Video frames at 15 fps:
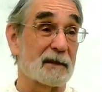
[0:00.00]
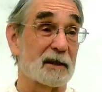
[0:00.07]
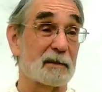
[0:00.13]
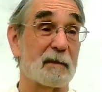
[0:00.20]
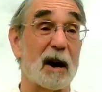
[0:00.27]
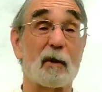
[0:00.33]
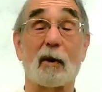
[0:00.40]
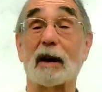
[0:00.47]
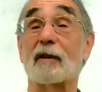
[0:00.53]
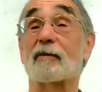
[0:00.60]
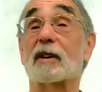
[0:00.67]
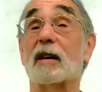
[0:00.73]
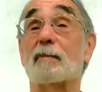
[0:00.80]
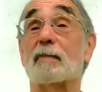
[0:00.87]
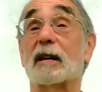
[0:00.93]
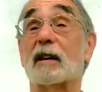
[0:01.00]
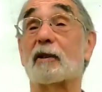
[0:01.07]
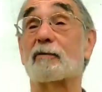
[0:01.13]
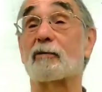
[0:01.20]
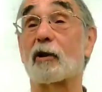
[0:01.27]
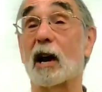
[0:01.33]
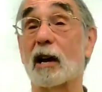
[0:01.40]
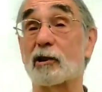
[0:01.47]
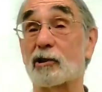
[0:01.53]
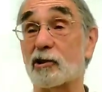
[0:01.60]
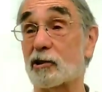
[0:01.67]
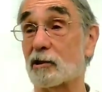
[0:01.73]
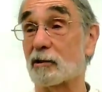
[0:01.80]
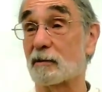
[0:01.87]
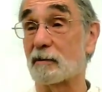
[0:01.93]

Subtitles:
It's my way of keeping it fresh.